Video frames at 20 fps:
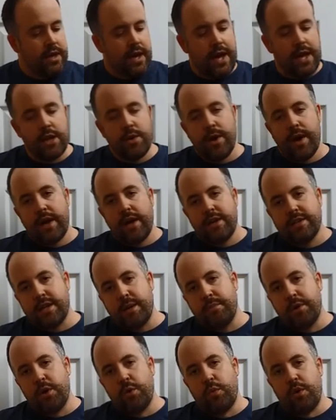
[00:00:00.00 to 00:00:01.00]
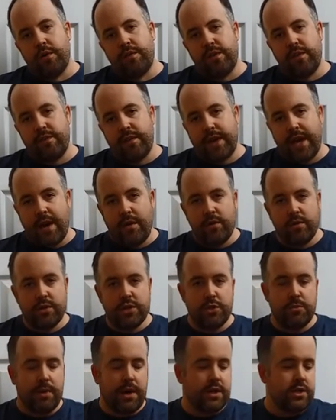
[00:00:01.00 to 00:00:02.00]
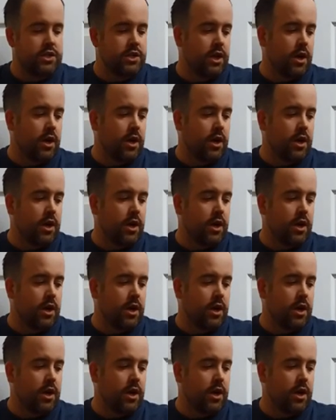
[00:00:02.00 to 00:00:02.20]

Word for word: Anyway, guys, I'm going to waffle if I carry on too much.